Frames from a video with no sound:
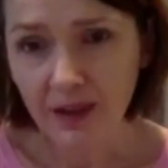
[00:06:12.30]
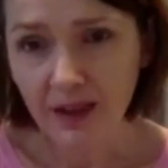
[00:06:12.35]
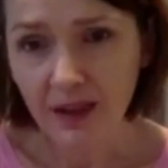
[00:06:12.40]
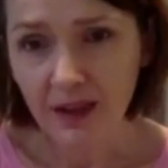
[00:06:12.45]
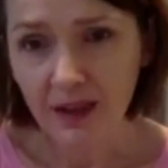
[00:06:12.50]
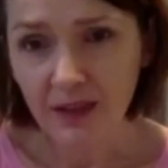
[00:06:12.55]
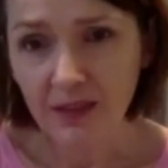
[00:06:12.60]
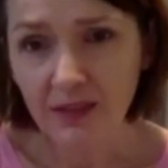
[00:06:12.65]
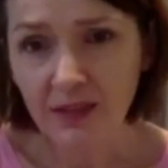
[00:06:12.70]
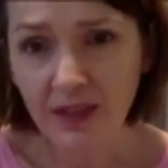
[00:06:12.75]

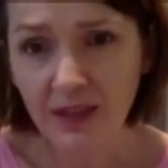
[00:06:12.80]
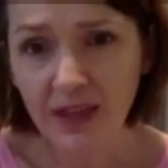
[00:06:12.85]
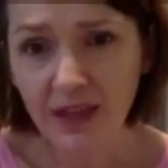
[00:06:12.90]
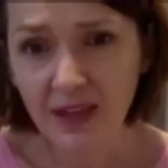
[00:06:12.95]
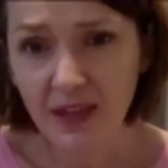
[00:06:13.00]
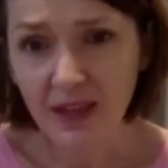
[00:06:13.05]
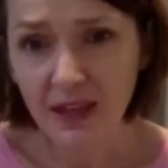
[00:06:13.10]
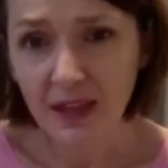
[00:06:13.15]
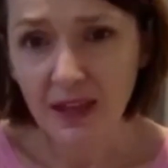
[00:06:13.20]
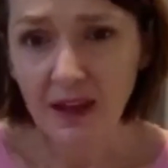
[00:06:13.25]

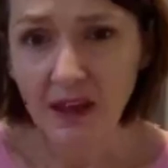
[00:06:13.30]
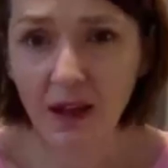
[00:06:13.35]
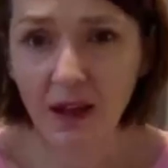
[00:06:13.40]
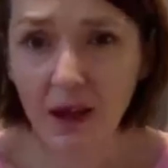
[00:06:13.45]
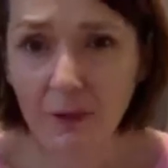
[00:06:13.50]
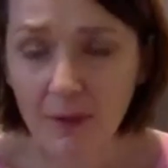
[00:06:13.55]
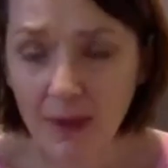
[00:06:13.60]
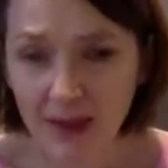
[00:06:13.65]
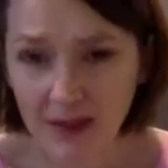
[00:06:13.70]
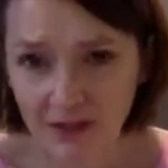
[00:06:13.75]
The
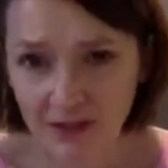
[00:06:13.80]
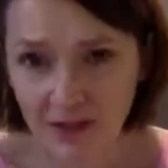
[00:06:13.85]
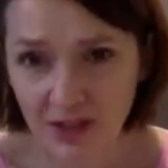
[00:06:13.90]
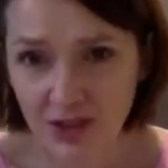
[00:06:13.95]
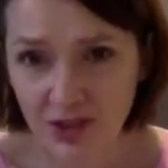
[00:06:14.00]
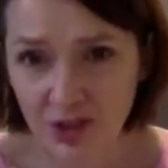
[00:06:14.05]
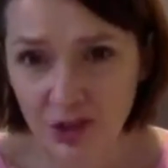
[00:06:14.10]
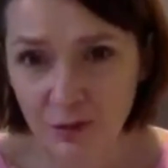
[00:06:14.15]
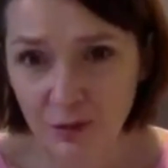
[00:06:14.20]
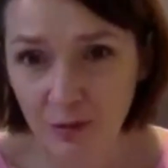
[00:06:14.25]
ethnic
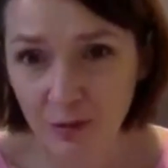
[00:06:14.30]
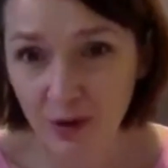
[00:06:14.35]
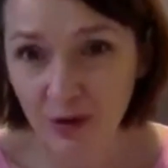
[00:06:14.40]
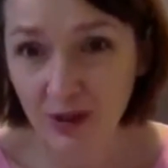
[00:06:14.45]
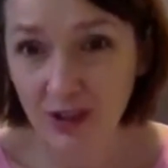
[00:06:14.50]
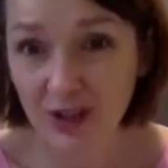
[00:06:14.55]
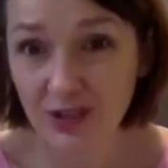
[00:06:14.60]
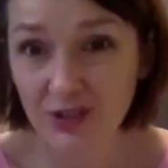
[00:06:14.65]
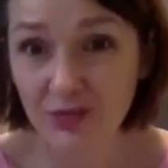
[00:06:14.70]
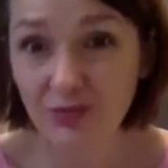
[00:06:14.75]
supermarkets
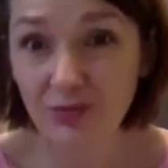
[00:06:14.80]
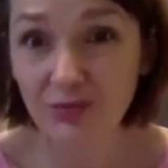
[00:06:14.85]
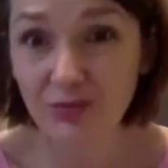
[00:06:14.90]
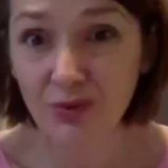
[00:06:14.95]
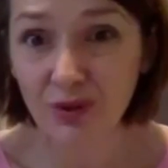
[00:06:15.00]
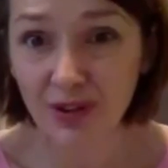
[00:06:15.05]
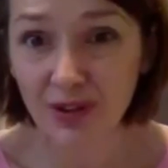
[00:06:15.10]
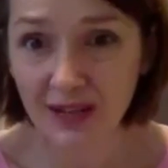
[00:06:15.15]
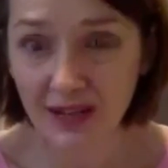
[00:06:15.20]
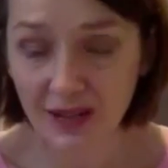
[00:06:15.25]
are
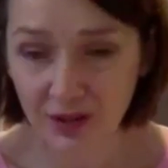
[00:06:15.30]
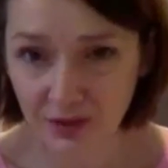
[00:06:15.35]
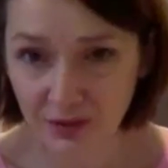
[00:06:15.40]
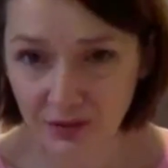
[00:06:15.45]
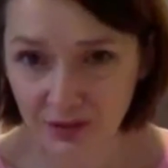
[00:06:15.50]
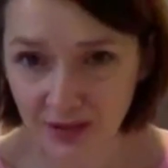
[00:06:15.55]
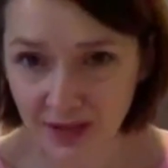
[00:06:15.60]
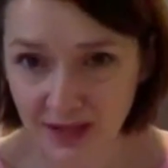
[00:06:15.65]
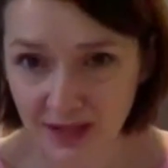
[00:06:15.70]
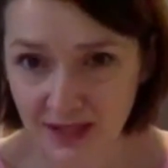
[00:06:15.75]
really good for
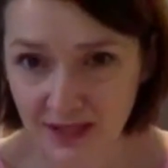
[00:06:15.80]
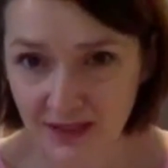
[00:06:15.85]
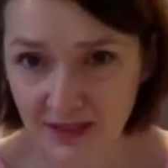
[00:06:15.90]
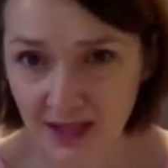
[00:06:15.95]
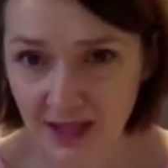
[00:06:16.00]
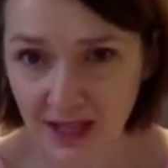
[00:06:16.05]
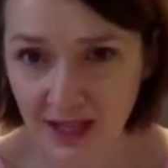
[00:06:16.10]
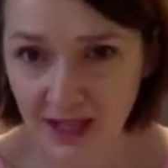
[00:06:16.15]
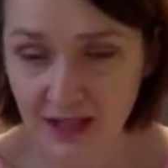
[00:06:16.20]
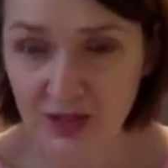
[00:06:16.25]
getting
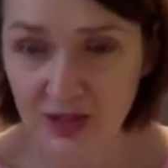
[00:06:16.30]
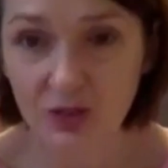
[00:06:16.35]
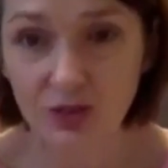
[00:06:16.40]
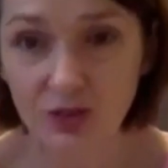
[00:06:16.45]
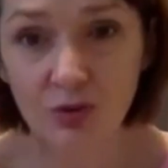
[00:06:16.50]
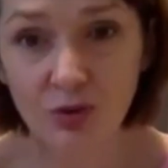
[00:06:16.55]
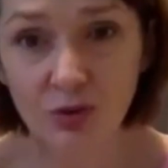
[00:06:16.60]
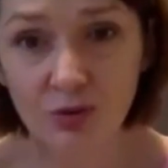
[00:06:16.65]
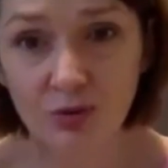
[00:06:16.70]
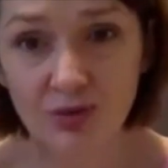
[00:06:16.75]
these. You can
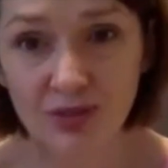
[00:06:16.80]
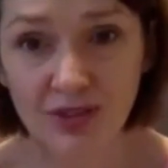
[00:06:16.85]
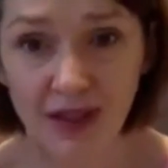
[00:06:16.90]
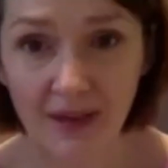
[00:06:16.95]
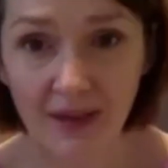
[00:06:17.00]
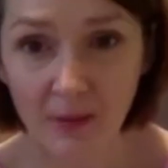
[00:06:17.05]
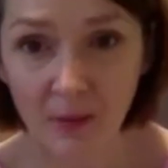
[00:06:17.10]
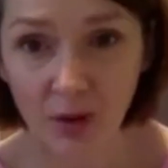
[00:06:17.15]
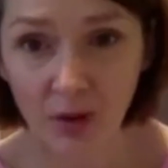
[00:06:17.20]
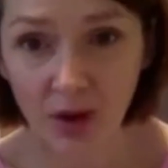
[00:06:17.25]
also get them
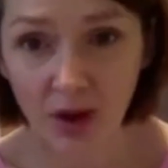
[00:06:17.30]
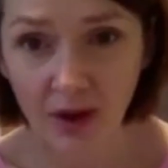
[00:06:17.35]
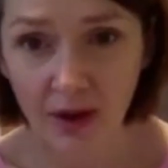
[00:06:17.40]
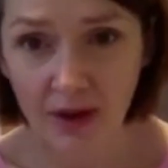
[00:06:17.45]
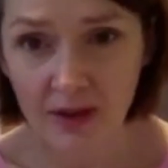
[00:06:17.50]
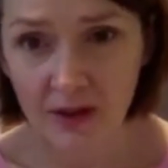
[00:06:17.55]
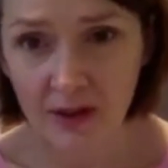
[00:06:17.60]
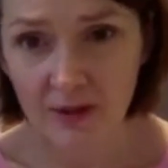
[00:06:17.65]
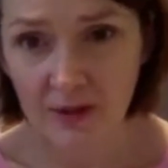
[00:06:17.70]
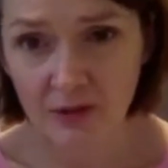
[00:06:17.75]
online.
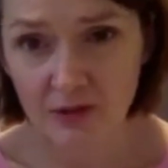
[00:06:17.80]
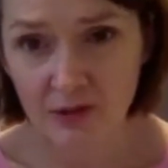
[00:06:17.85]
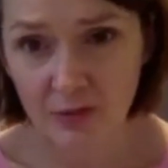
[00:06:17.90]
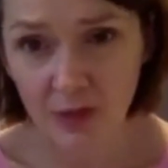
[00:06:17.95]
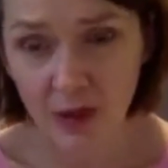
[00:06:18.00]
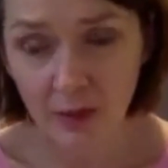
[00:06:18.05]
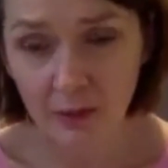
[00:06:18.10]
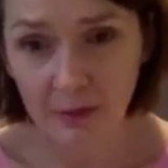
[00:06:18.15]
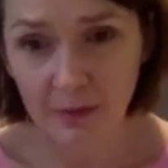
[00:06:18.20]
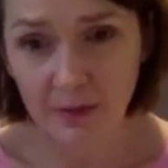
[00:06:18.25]
There are some
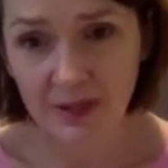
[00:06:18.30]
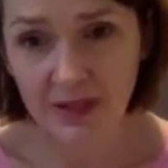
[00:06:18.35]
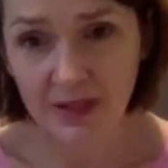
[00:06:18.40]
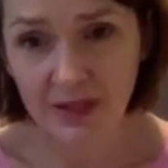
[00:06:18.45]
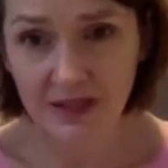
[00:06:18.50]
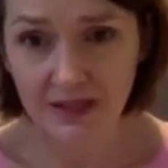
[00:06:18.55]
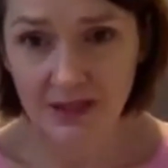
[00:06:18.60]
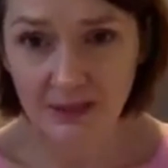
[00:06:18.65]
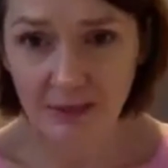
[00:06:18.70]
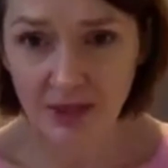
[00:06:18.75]
companies that
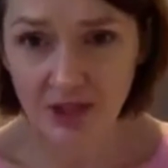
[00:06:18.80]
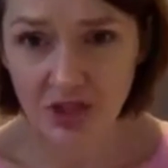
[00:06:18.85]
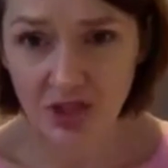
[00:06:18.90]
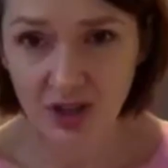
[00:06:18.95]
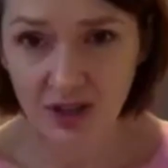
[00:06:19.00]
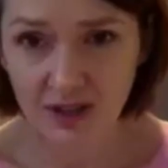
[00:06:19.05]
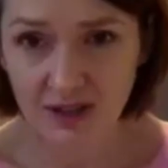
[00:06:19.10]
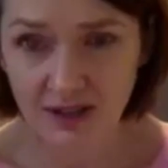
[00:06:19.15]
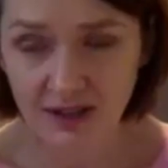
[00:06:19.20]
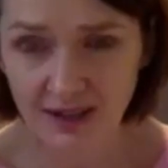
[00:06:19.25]
specialise
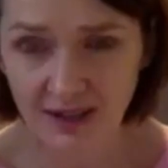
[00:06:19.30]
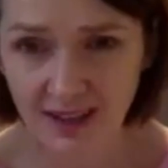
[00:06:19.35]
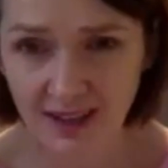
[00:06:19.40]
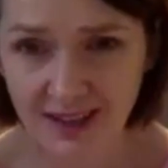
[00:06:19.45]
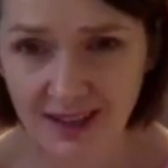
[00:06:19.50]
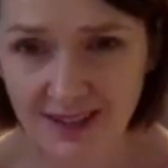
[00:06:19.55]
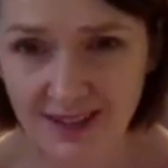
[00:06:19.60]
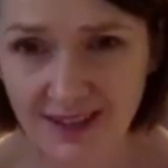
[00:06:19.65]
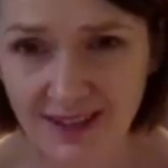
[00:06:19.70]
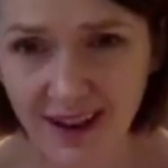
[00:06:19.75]
in this.
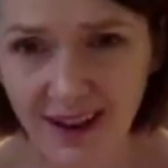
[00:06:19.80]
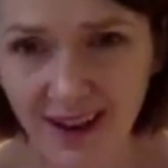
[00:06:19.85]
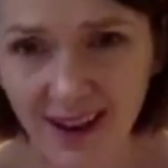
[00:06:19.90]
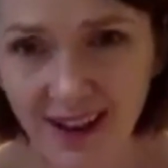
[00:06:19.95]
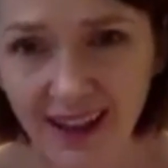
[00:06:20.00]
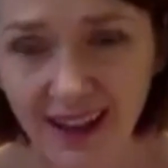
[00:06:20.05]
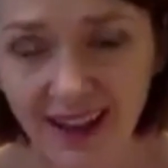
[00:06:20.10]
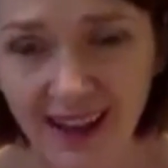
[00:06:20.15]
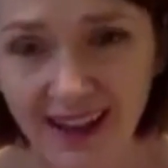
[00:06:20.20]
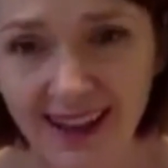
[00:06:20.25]

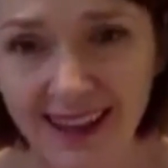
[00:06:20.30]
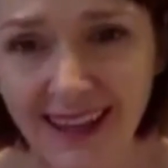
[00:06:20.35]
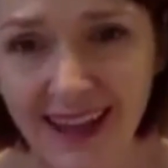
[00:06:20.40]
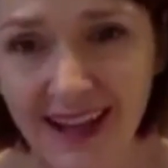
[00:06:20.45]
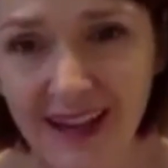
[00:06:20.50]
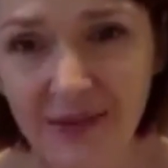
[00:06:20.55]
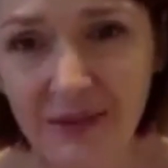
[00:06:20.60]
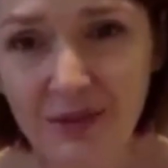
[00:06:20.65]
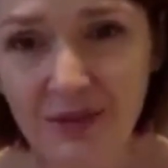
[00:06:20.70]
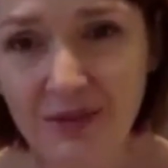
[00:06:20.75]
And again, if you're
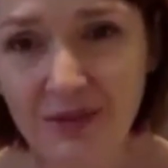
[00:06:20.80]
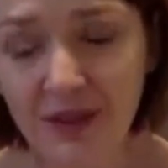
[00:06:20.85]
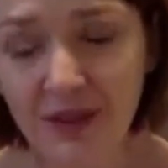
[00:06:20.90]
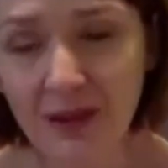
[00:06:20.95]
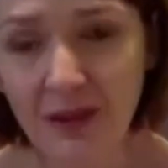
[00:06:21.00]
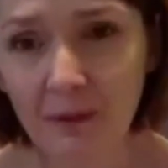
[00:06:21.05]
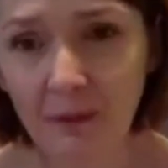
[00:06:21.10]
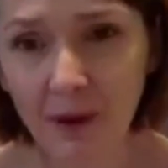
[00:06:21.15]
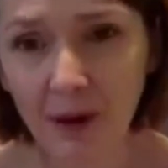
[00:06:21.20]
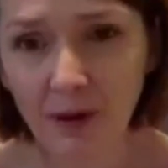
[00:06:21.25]
thinking
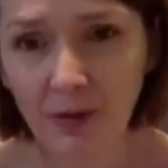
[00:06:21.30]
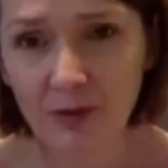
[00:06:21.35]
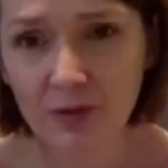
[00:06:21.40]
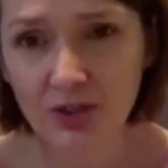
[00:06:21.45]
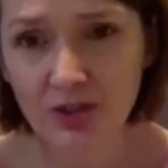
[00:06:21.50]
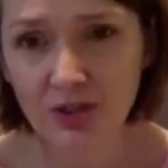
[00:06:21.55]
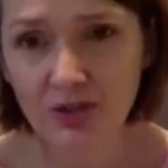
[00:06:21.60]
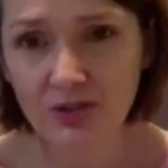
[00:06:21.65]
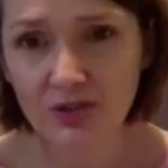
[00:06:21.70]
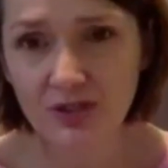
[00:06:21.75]
about
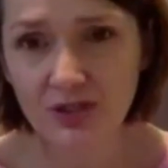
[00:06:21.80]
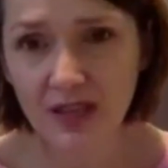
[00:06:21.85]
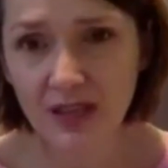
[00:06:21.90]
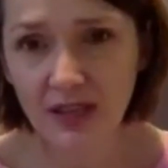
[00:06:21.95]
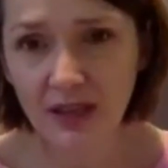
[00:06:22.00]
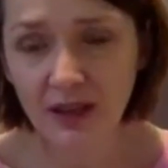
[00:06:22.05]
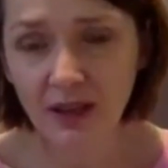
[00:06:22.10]
reducing